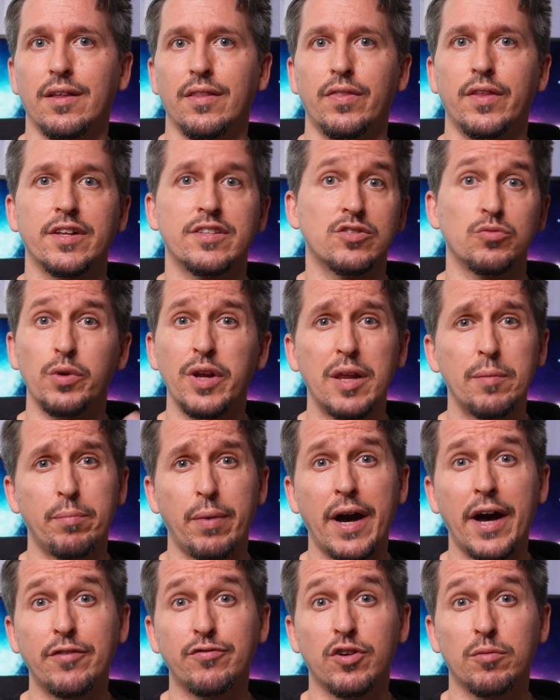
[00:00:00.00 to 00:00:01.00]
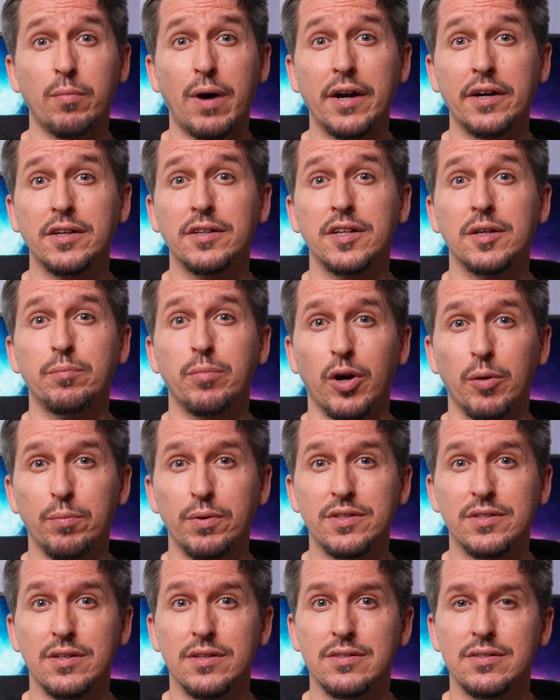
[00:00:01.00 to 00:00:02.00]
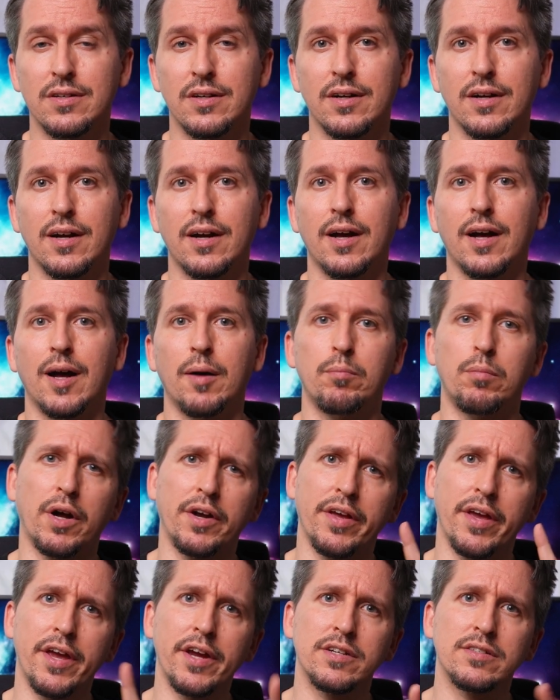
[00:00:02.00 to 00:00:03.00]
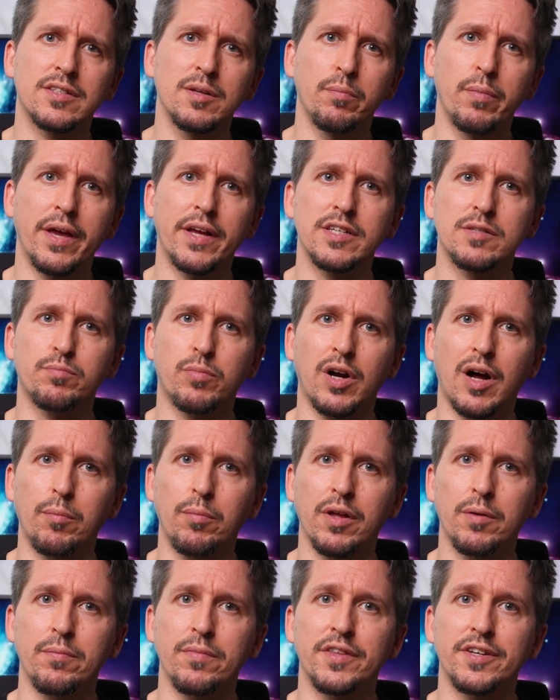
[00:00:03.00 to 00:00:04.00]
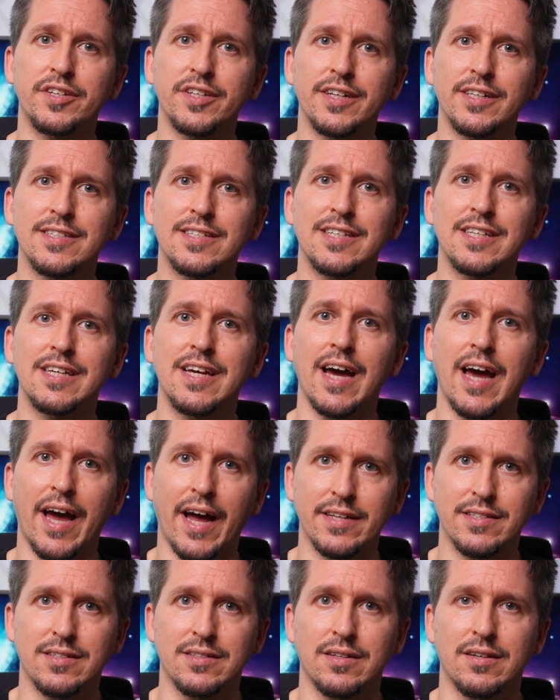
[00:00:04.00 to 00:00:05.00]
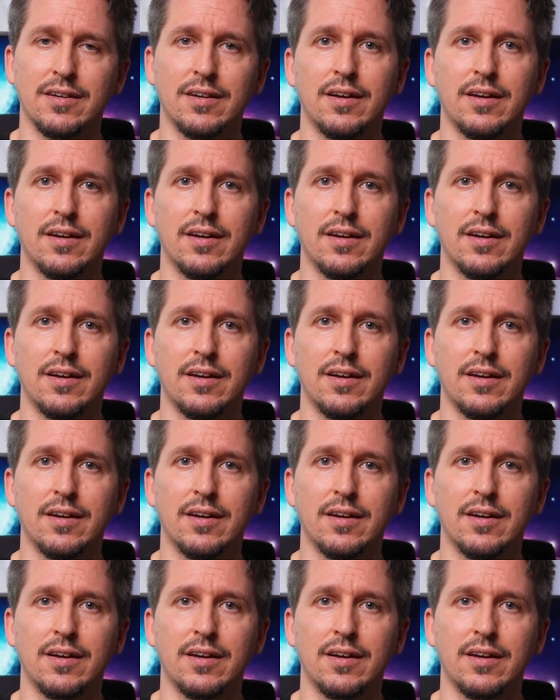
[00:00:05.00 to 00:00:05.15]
That's really bad for marketing purposes. But here's the biggest problem the DLC has.